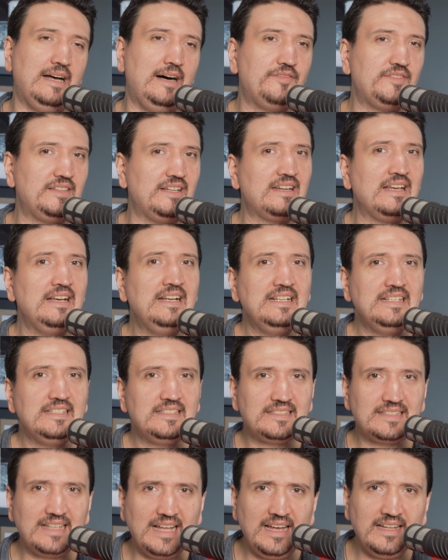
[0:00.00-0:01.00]
after
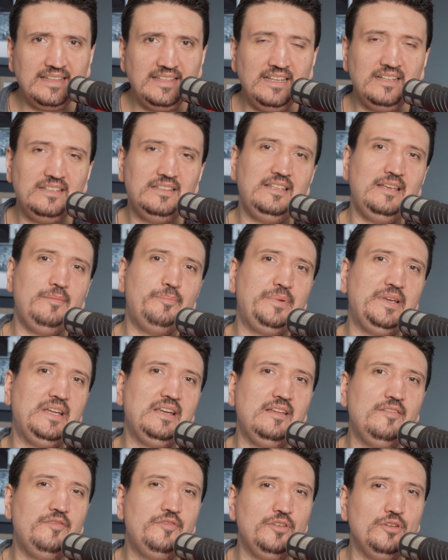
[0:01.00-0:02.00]
studying
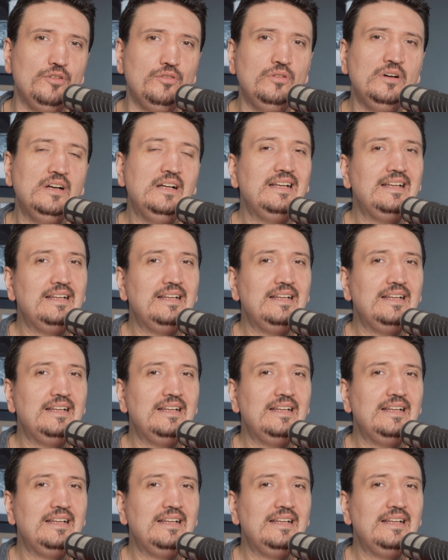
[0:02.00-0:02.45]
DP review